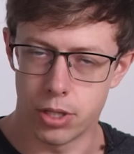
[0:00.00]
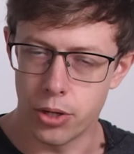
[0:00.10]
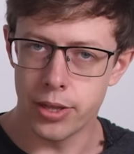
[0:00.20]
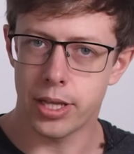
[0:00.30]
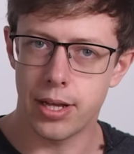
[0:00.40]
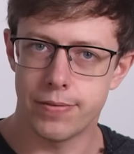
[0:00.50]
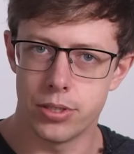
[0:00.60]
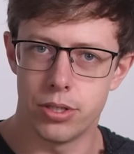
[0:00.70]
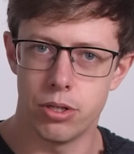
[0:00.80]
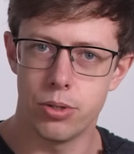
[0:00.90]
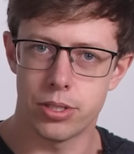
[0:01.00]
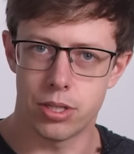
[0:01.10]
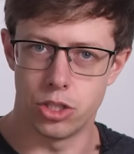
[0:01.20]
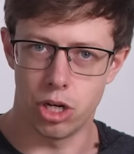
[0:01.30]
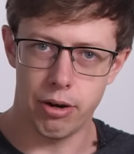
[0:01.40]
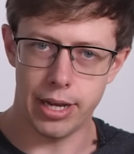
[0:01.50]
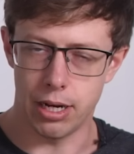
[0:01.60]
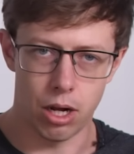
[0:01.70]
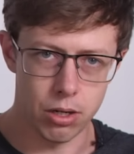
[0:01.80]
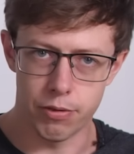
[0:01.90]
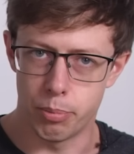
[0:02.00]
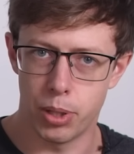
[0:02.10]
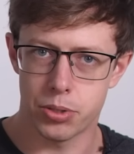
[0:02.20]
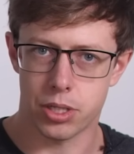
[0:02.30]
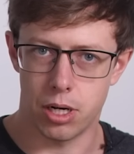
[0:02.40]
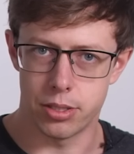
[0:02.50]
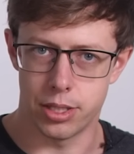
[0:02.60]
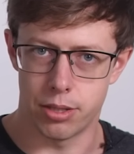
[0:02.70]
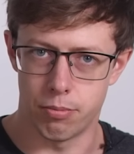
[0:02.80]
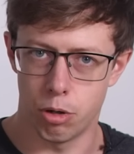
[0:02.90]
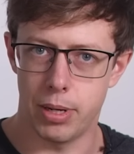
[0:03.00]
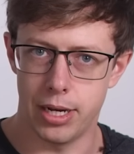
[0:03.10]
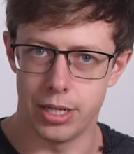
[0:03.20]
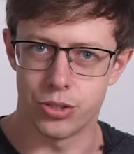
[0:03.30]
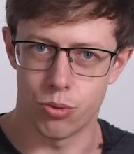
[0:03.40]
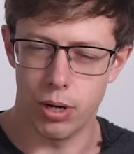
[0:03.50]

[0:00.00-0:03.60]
The only thing left to do is to generate all of the postcards that the robot needs to